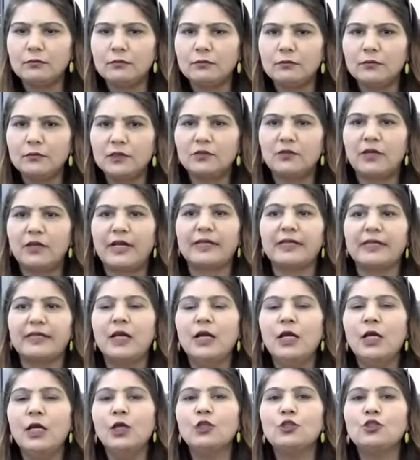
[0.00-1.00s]
right.
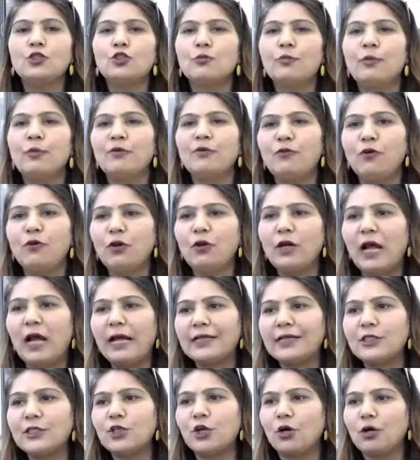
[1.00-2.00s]
So before
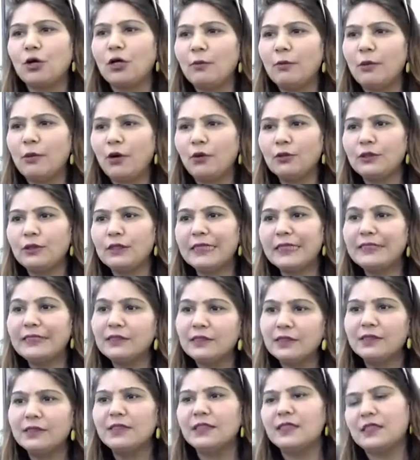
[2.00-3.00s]
I talk about
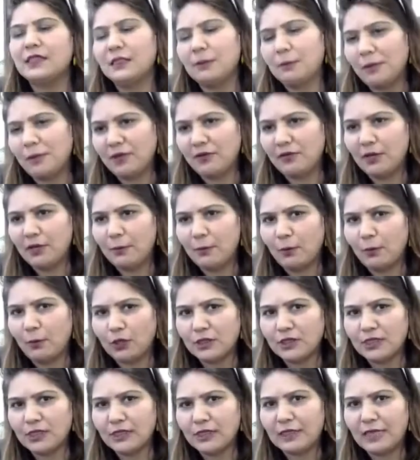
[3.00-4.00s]
interdisciplinary
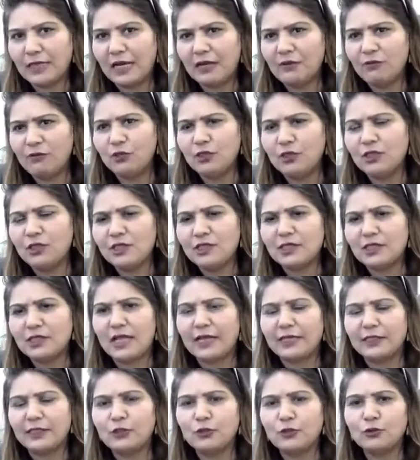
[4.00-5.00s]
project, I would just
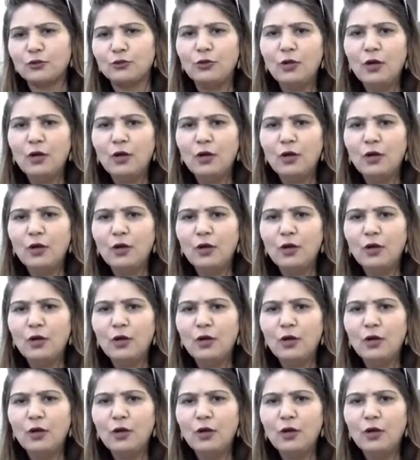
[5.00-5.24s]
like to